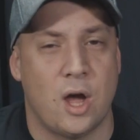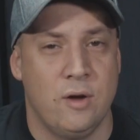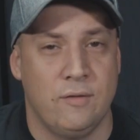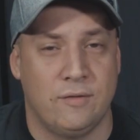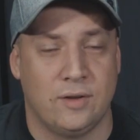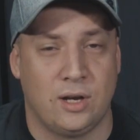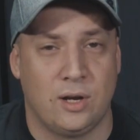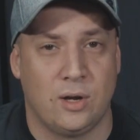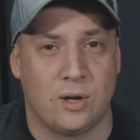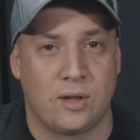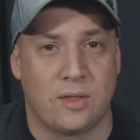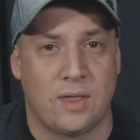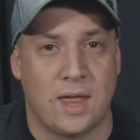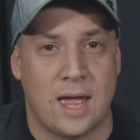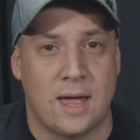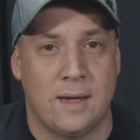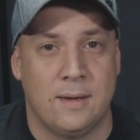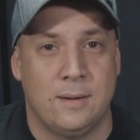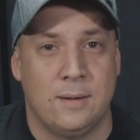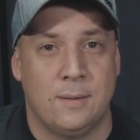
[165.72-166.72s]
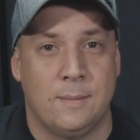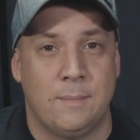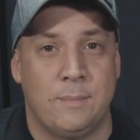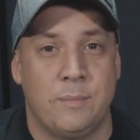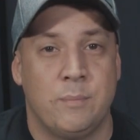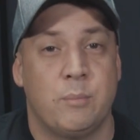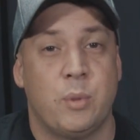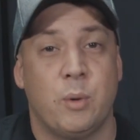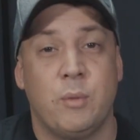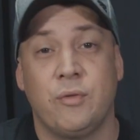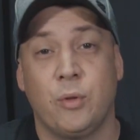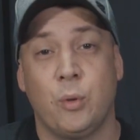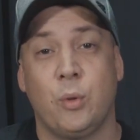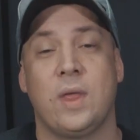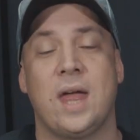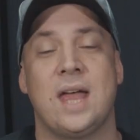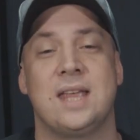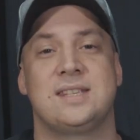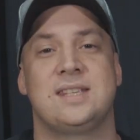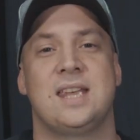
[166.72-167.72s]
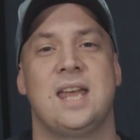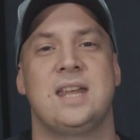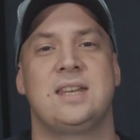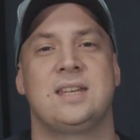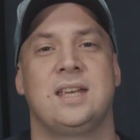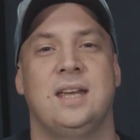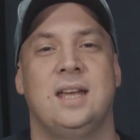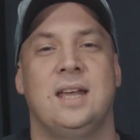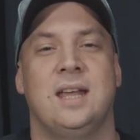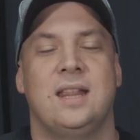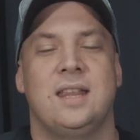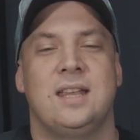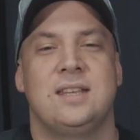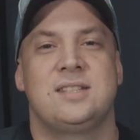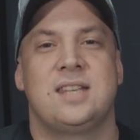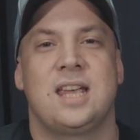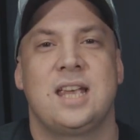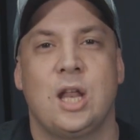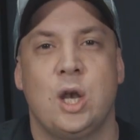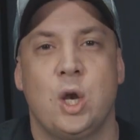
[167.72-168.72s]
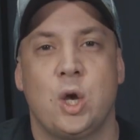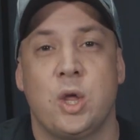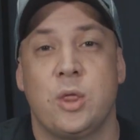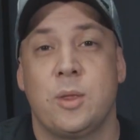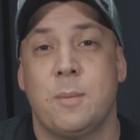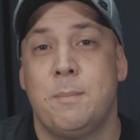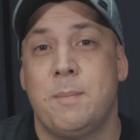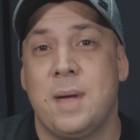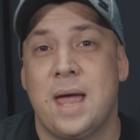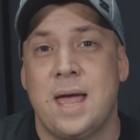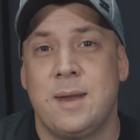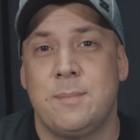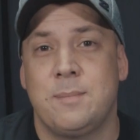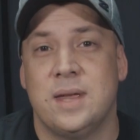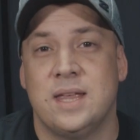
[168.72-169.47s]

overlook that. But with all that said, let's take a look at the bad